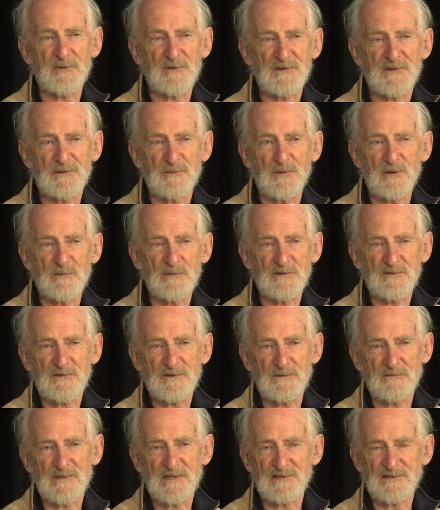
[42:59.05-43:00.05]
with the woman
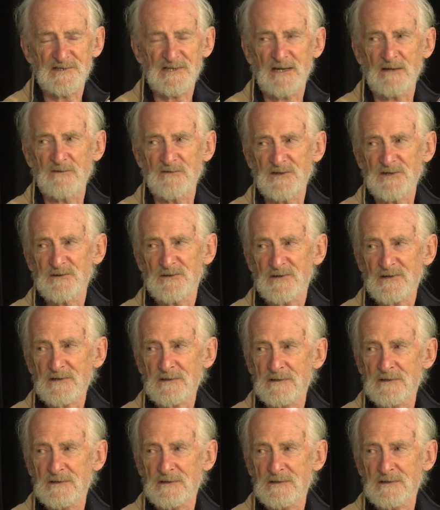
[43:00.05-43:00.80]
from El Salvador,